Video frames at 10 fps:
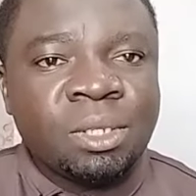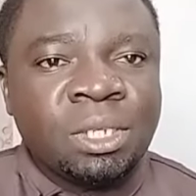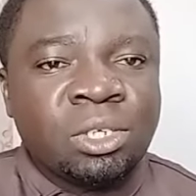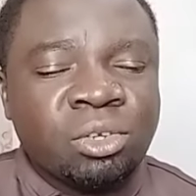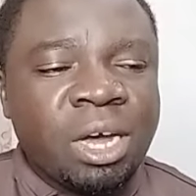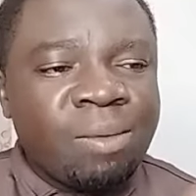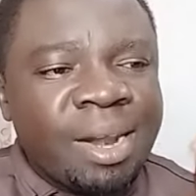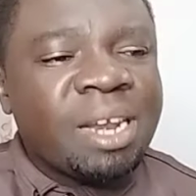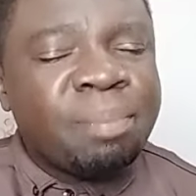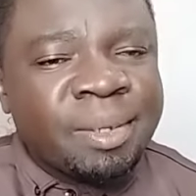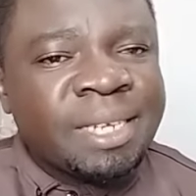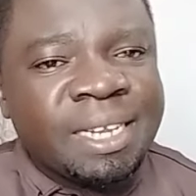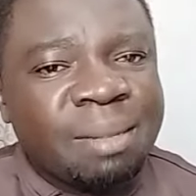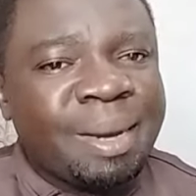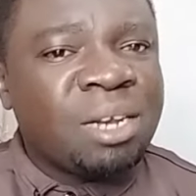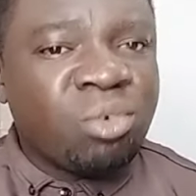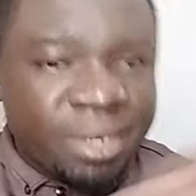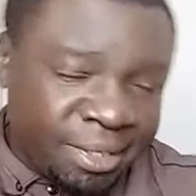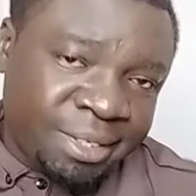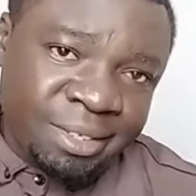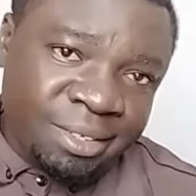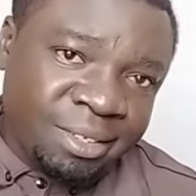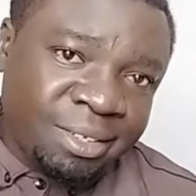So Khalwale represents the minority.